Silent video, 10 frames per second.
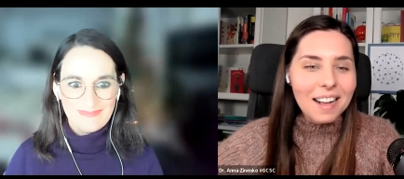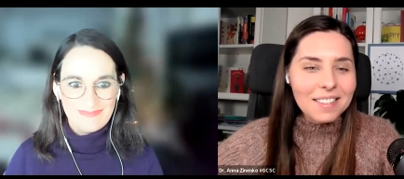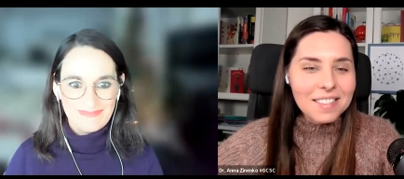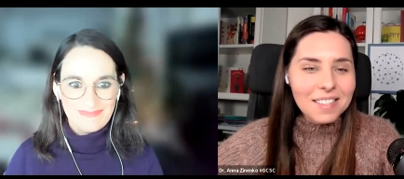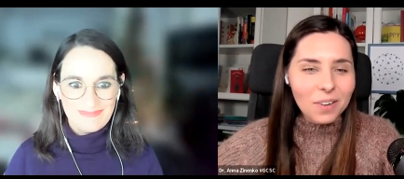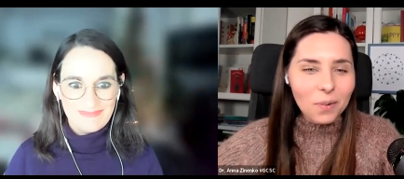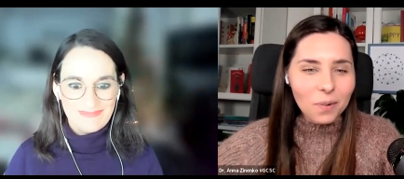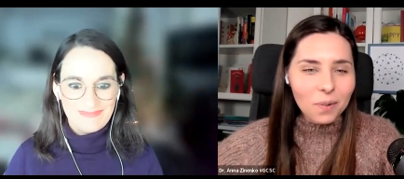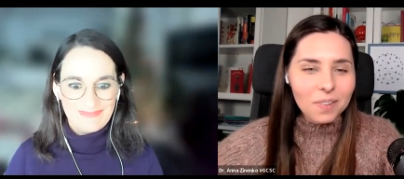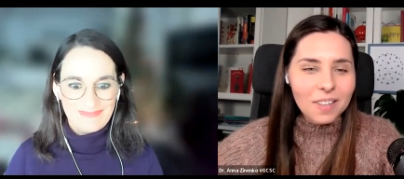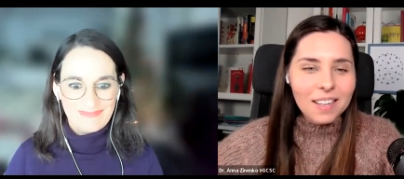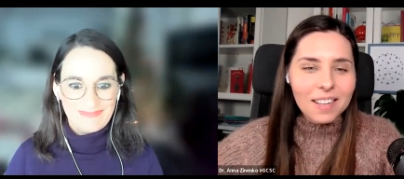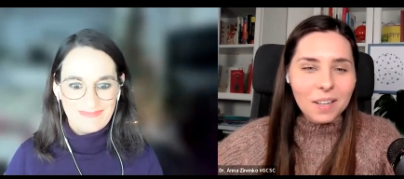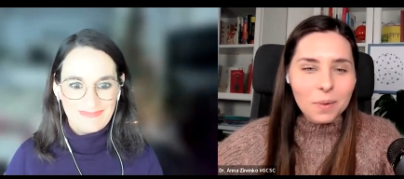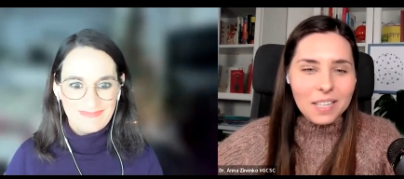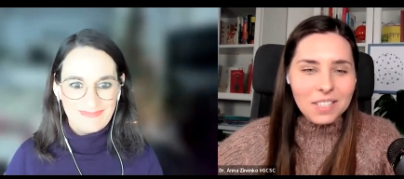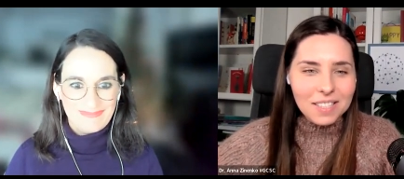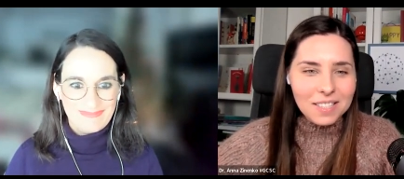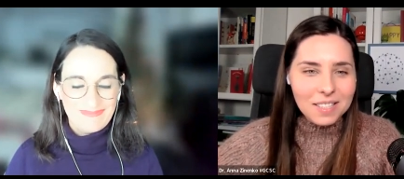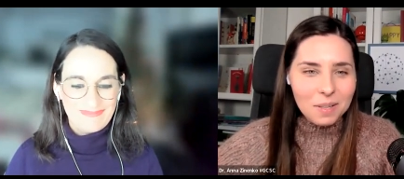Speaker 1: answer all
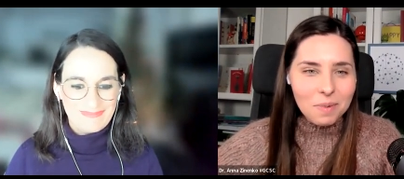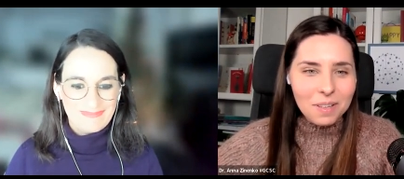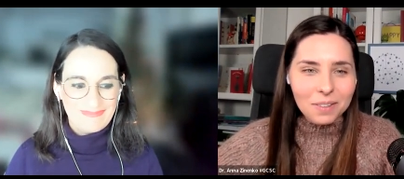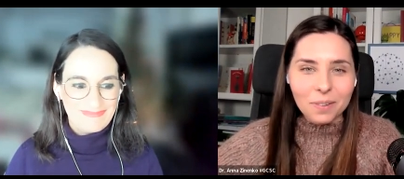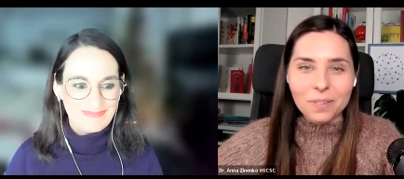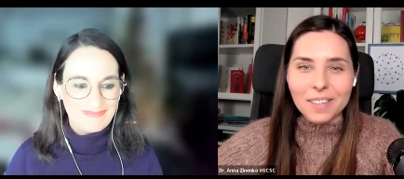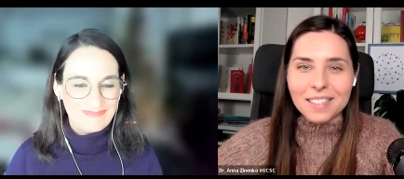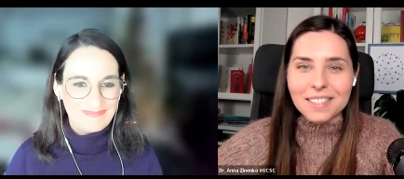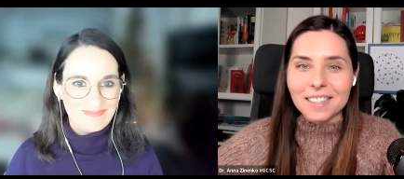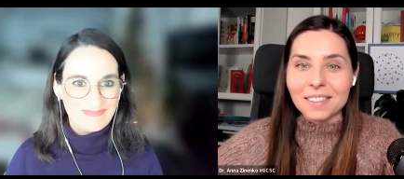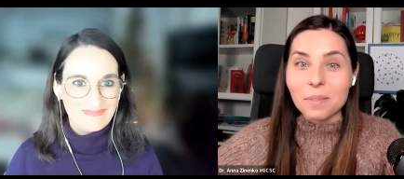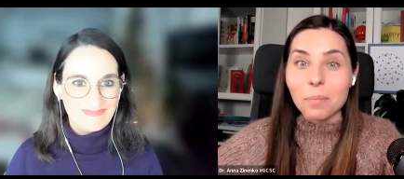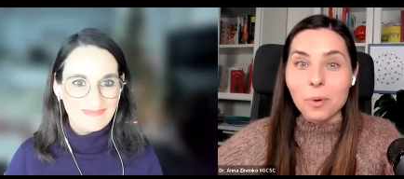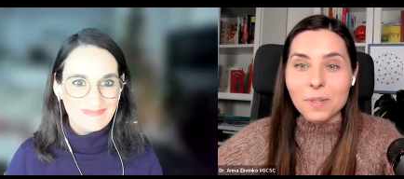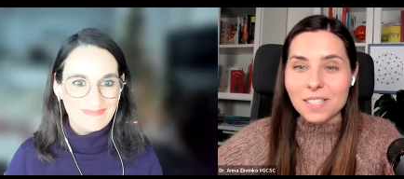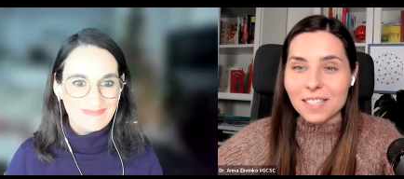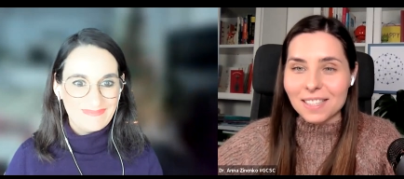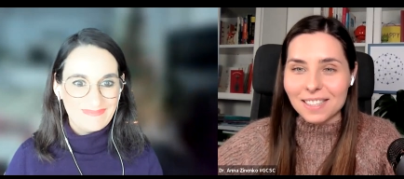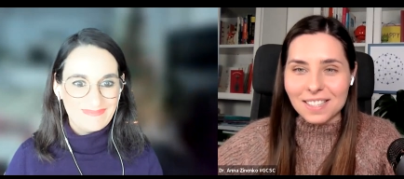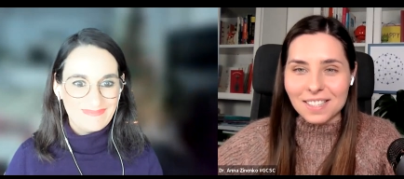questions that have been already
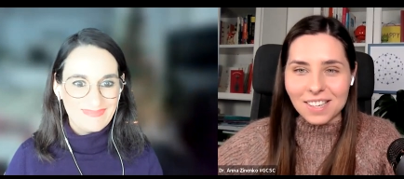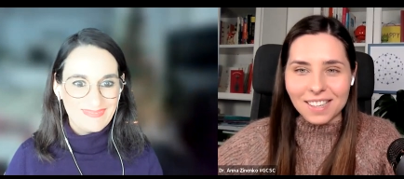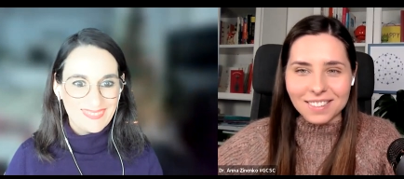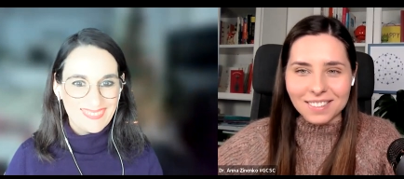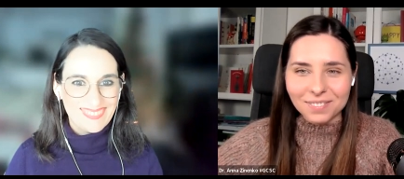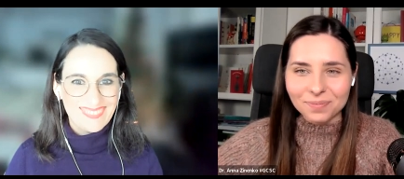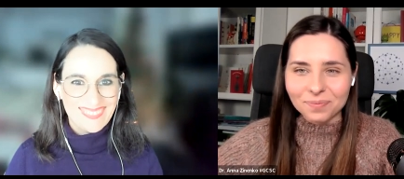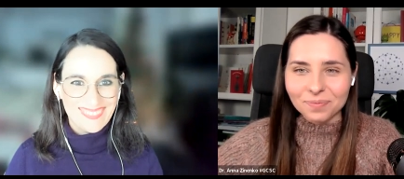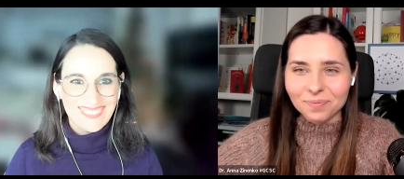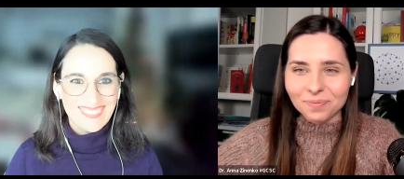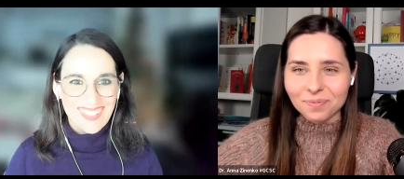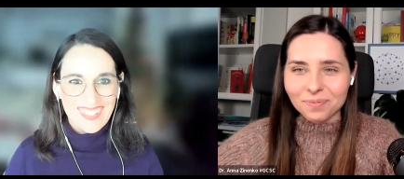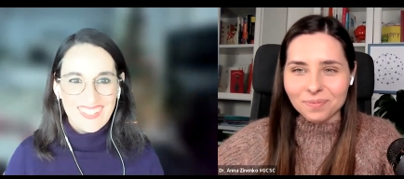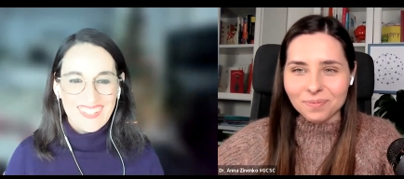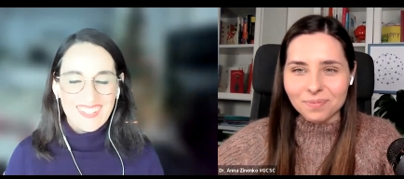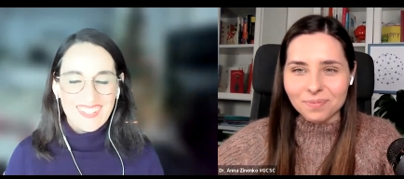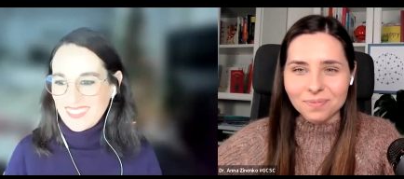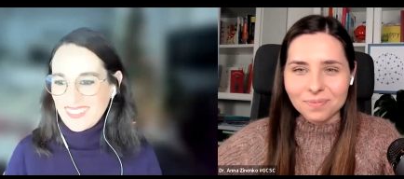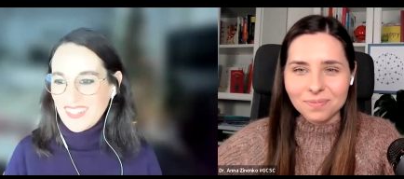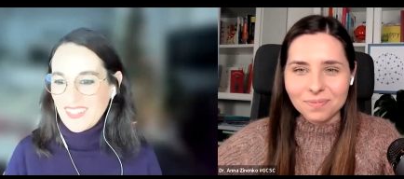posted in the chat.
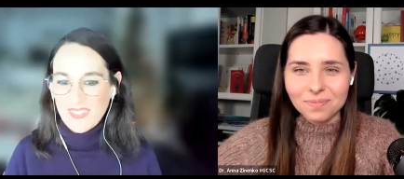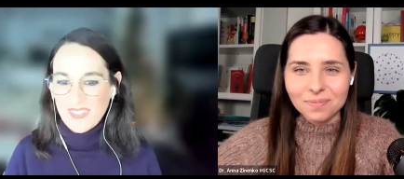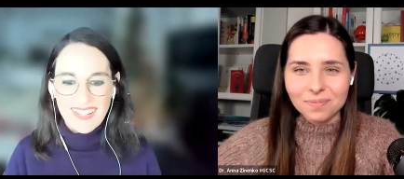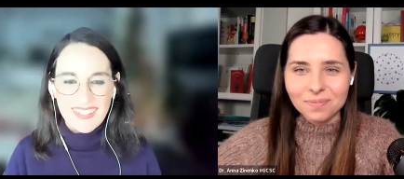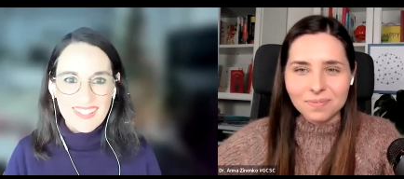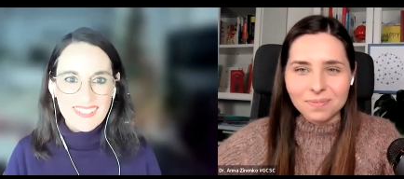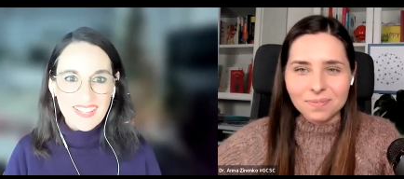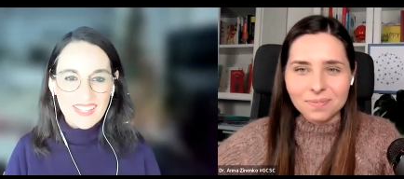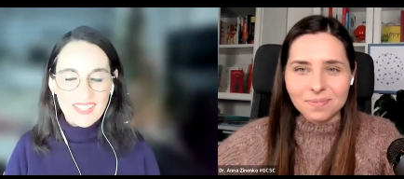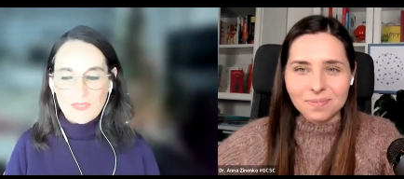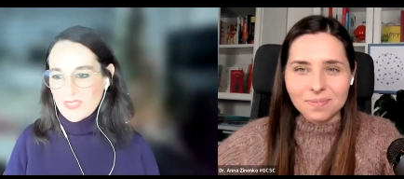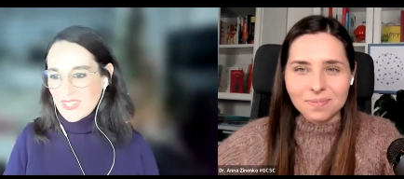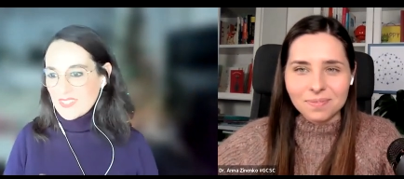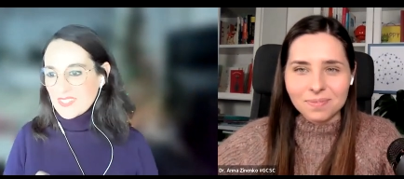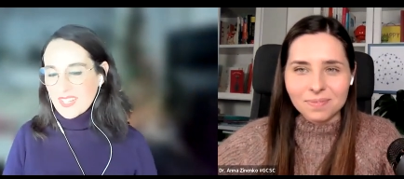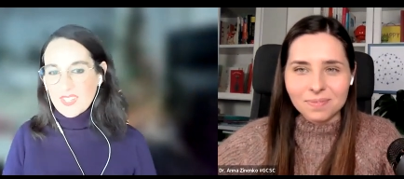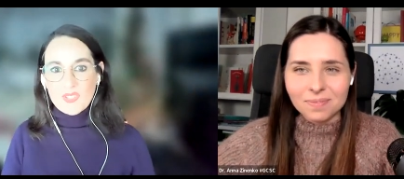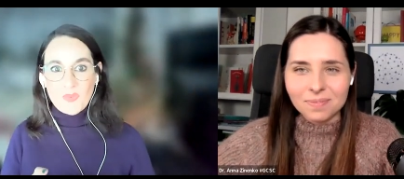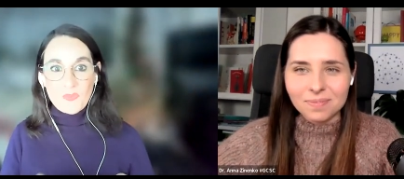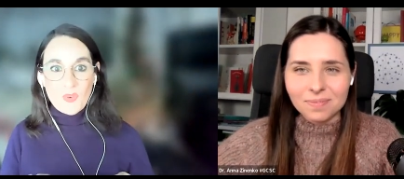
Speaker 2: Thank you, Anna. Yes, I was answering
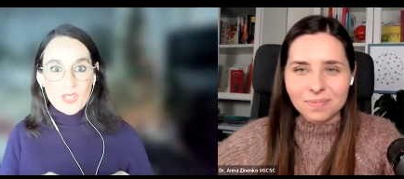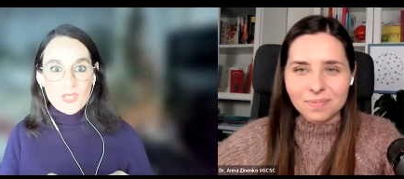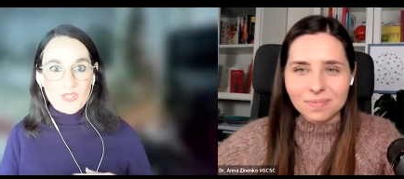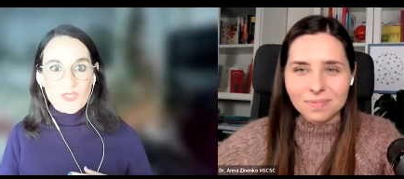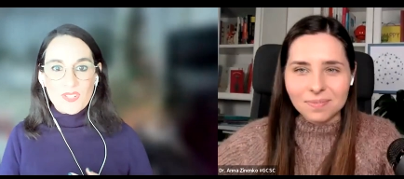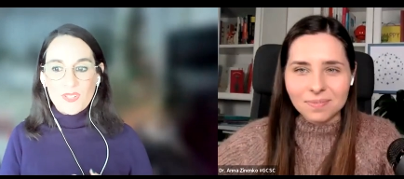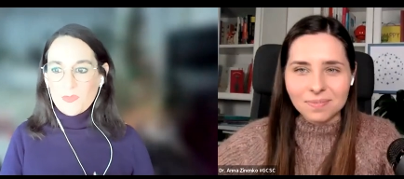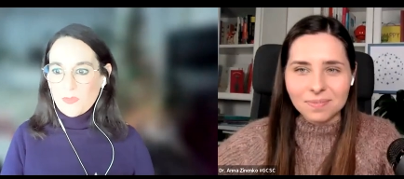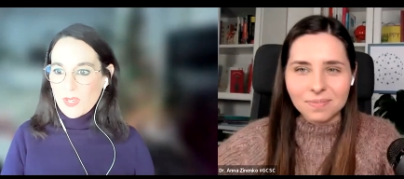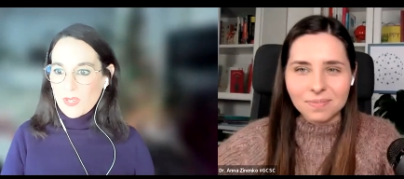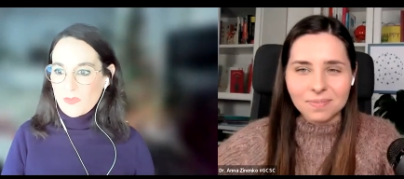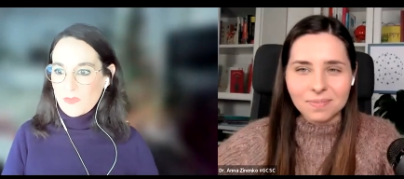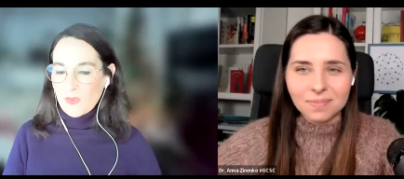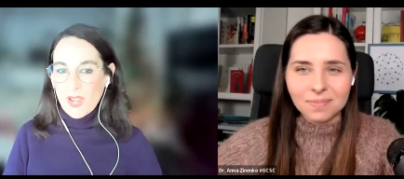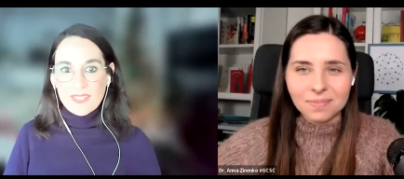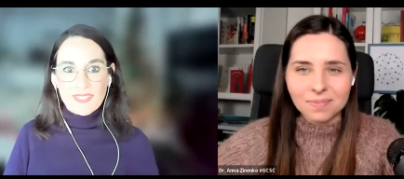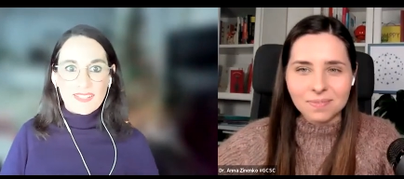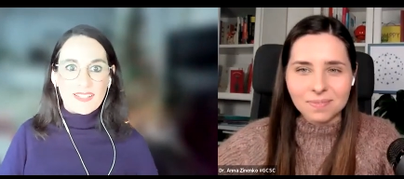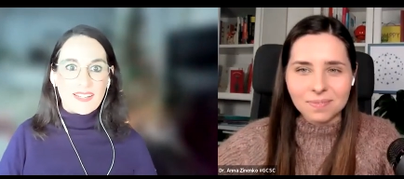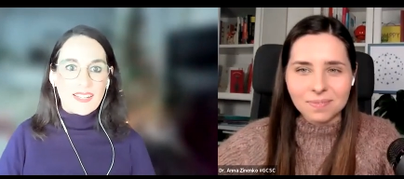some questions in, in
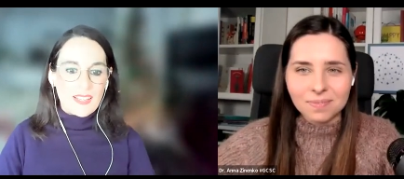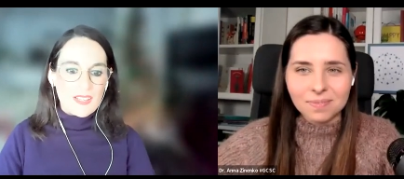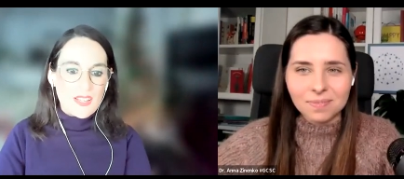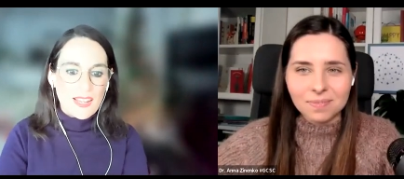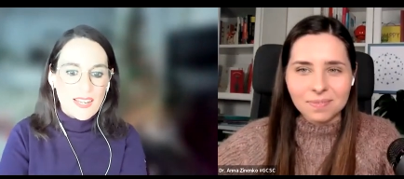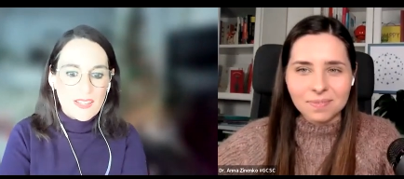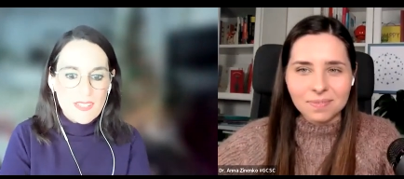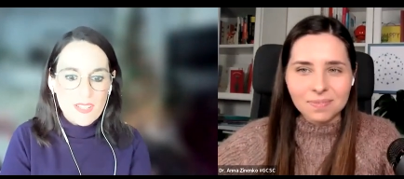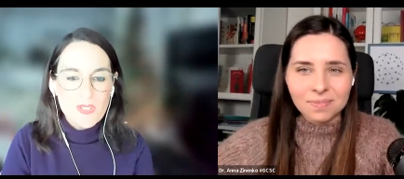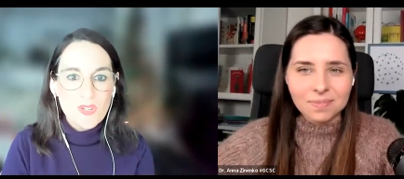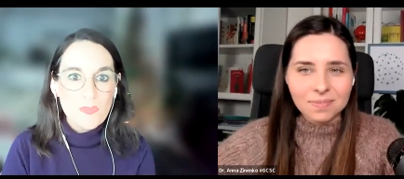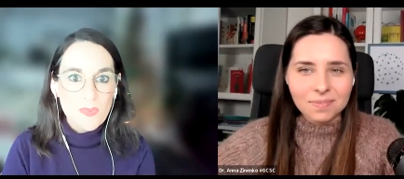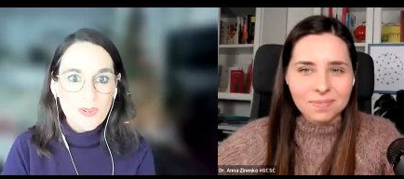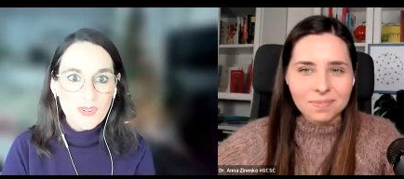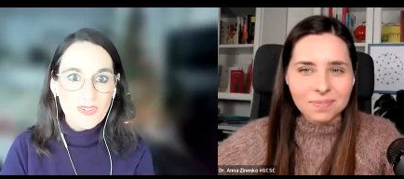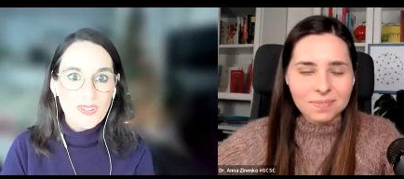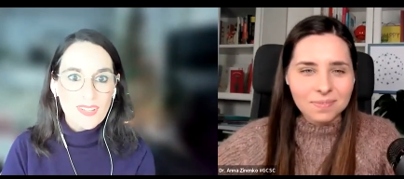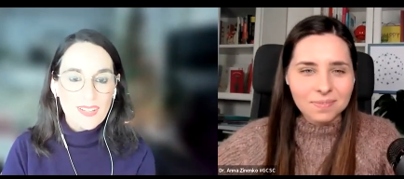writing, and I, and I see some more